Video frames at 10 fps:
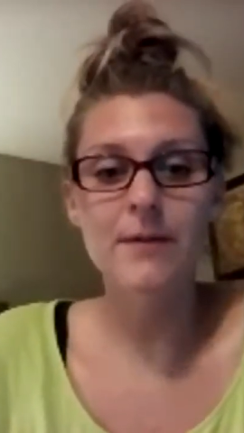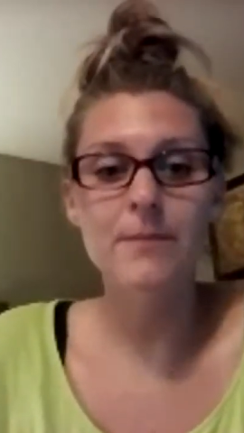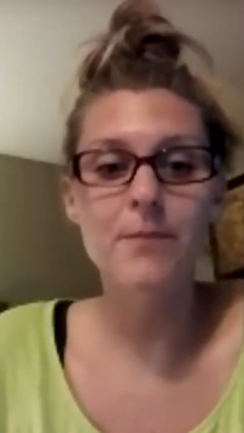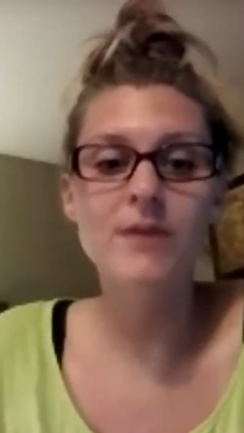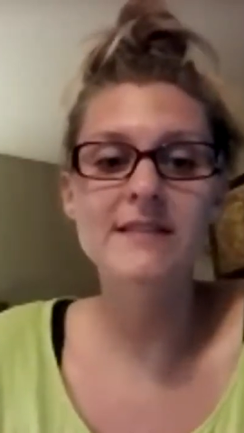
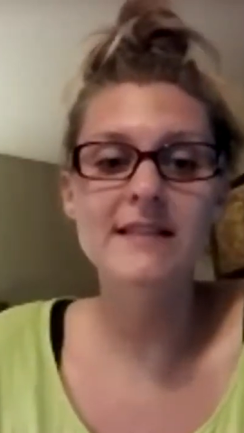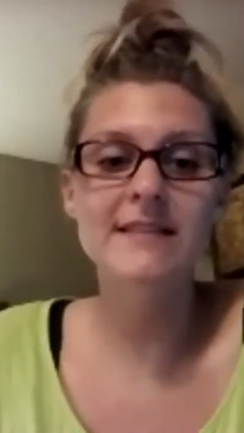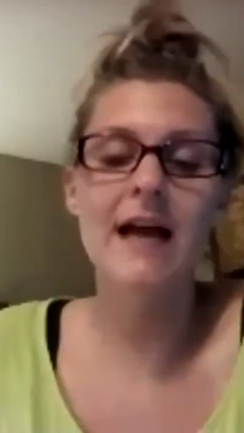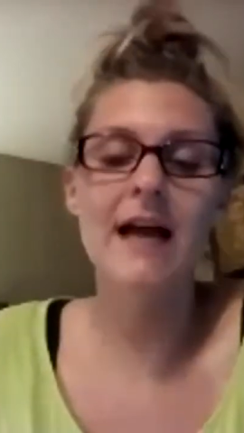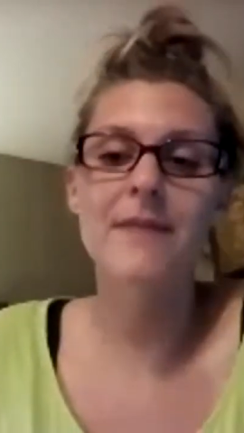Most of the
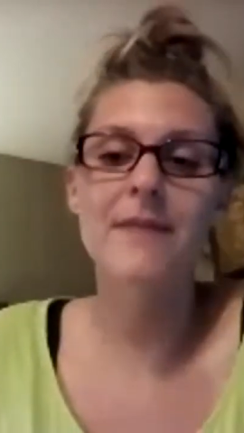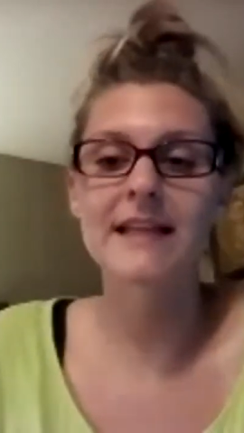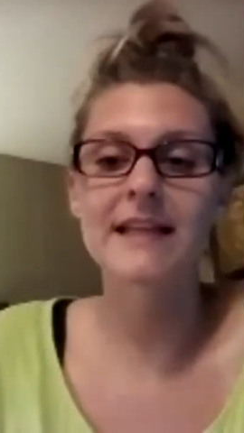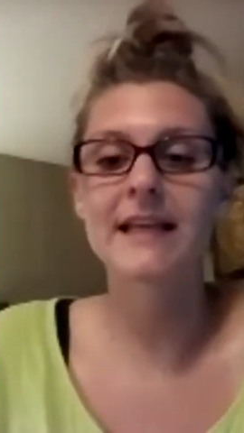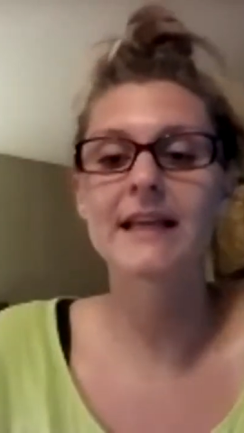time they
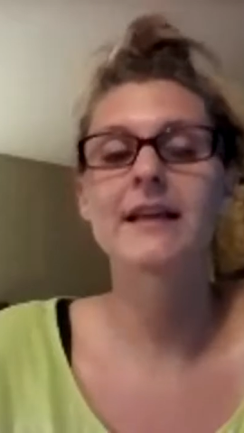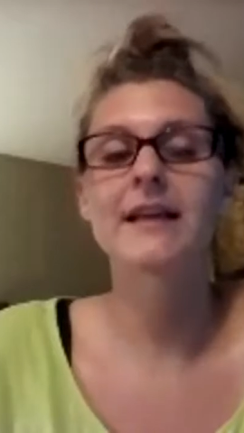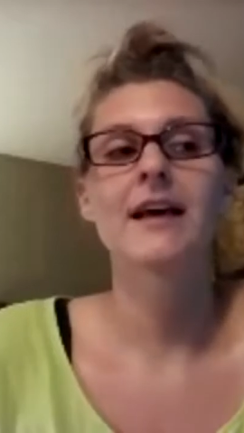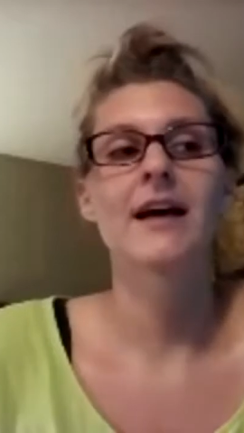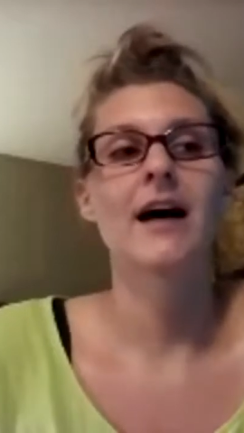need
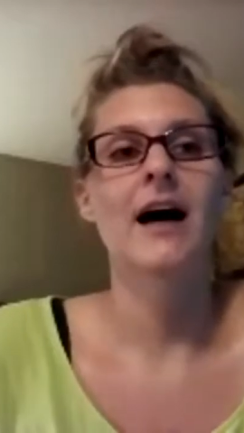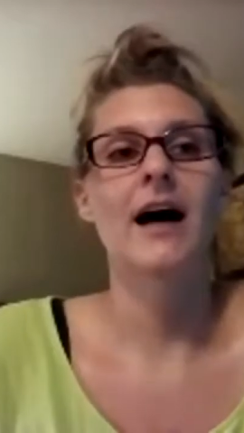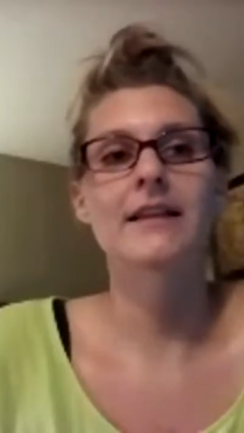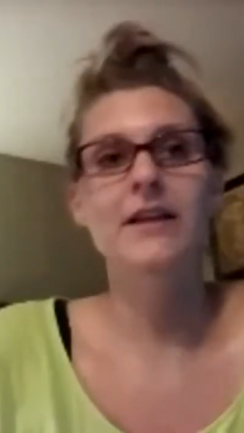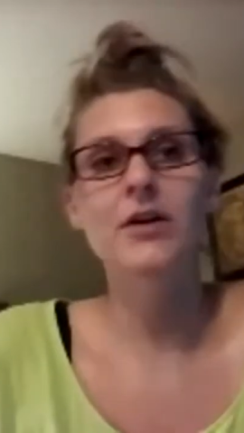
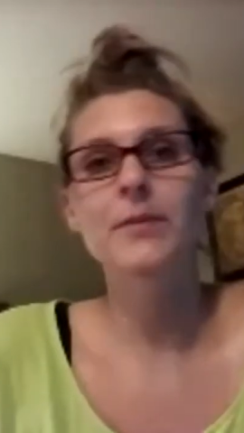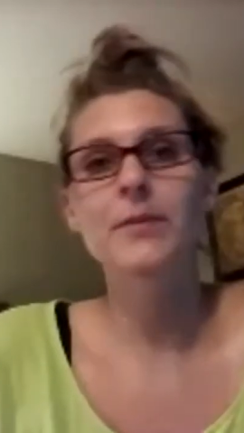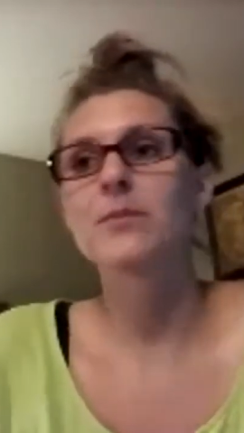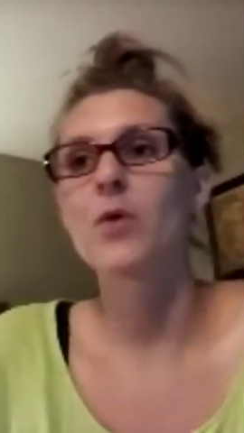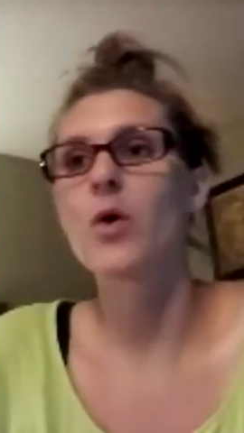a little
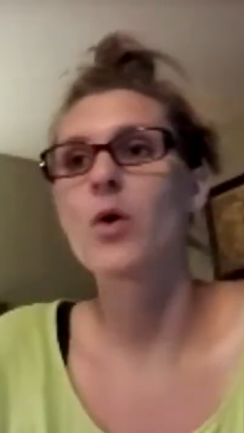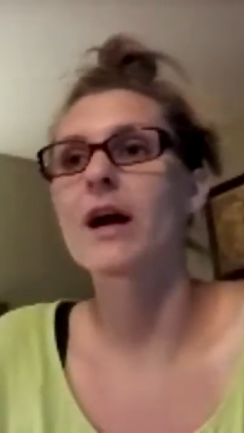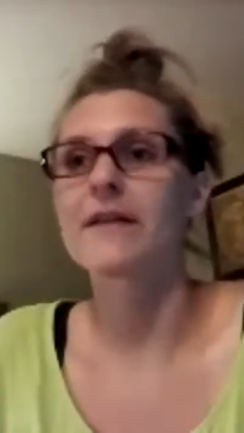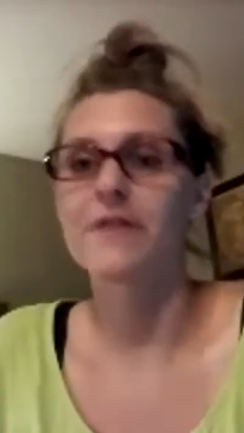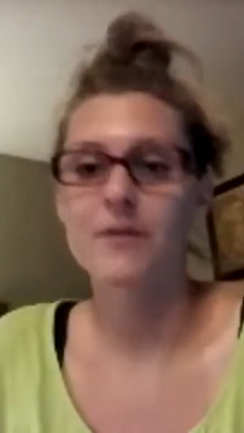bit more
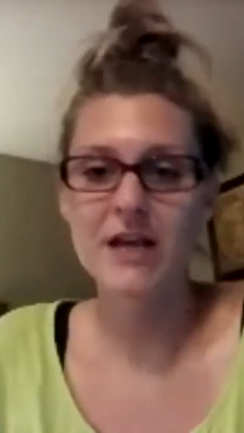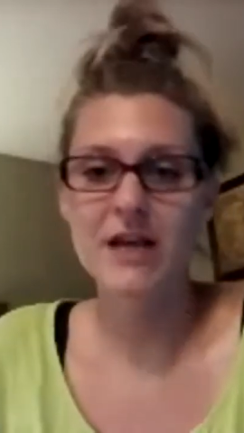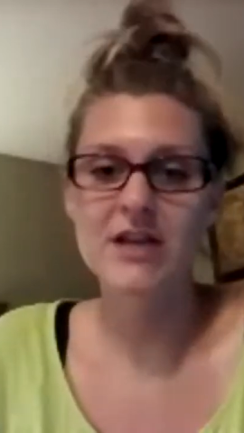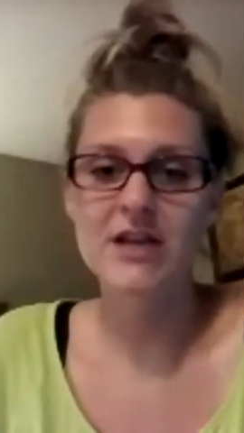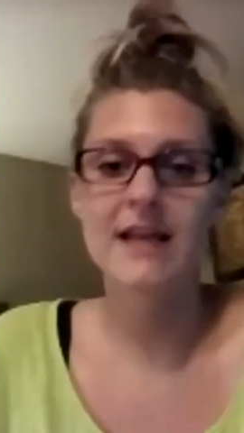
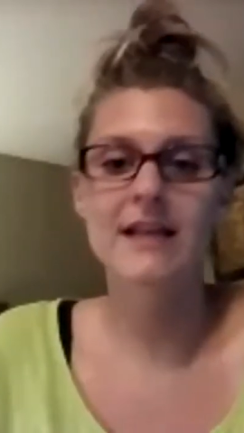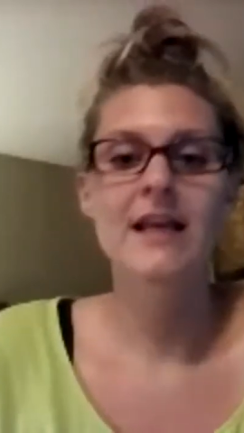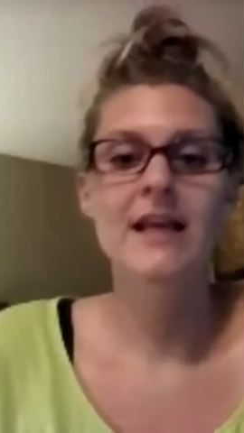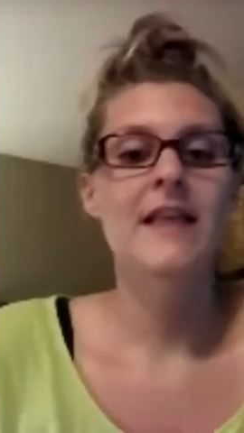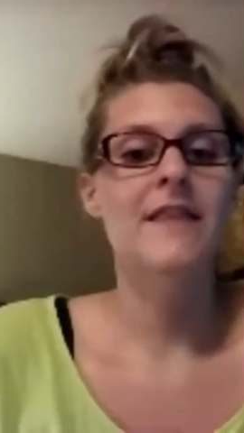information.
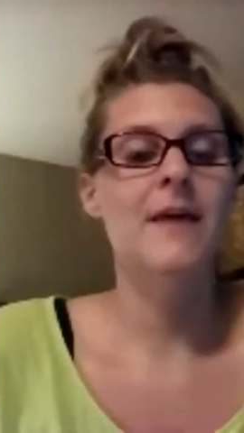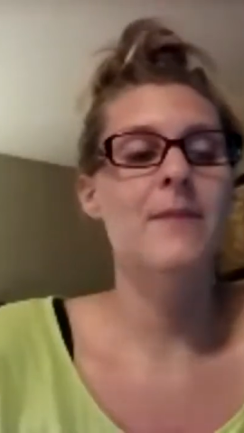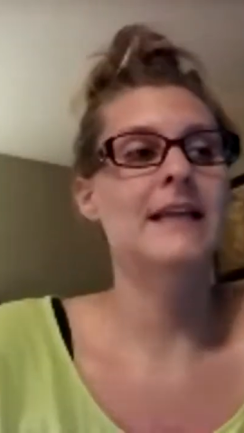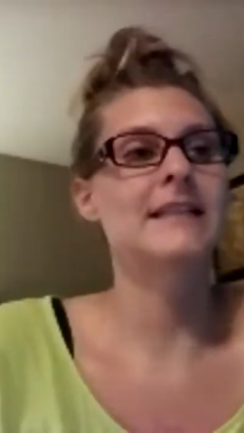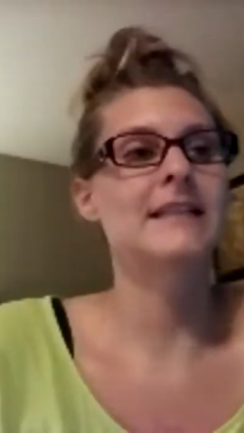They
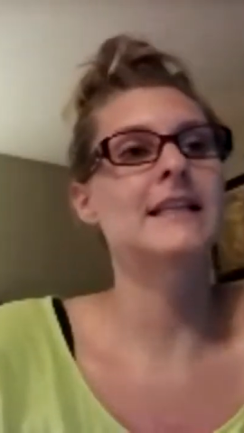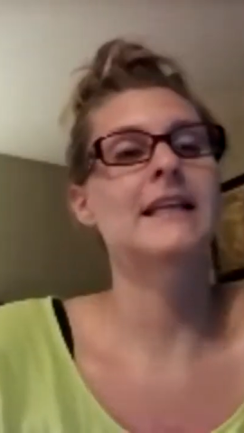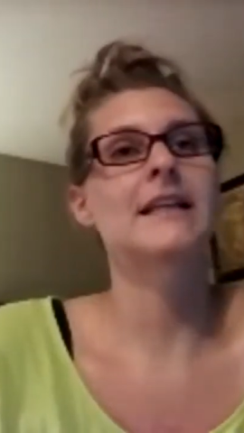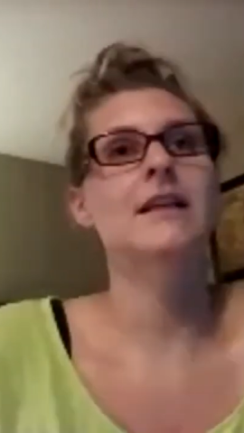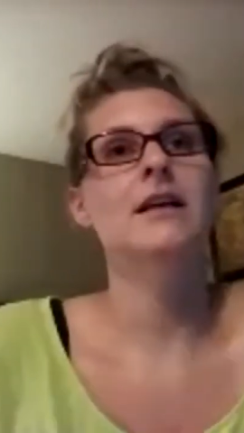might need,